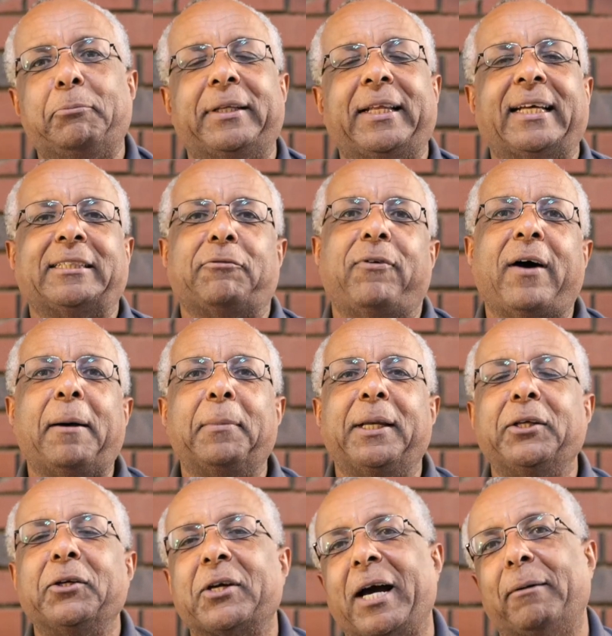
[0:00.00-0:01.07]
But as a
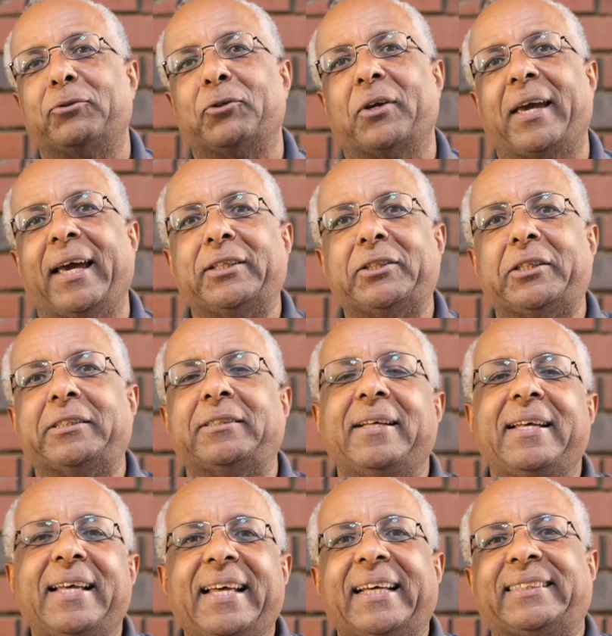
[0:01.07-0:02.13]
family, you come together,
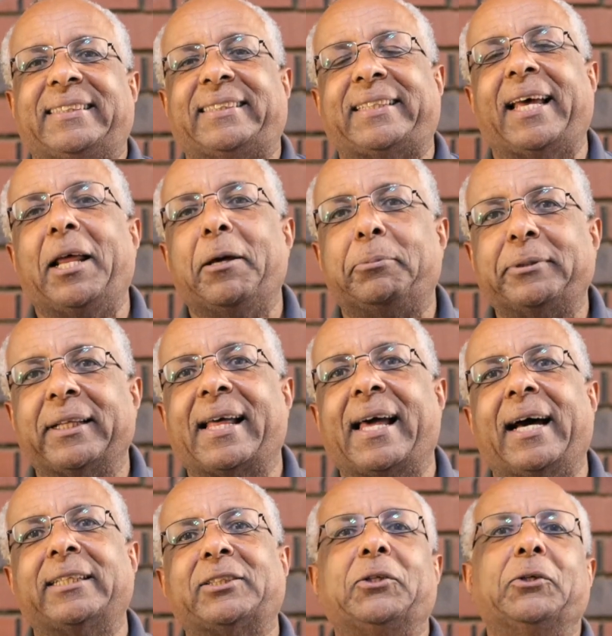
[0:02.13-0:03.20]
celebrate
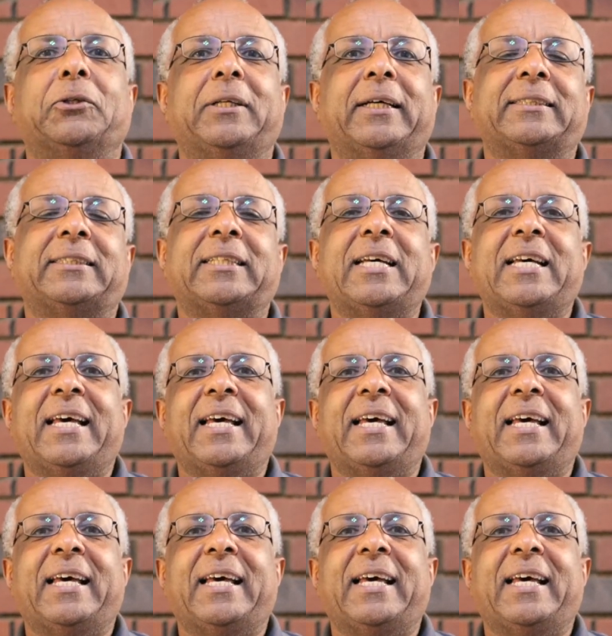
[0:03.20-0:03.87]
God's goodness,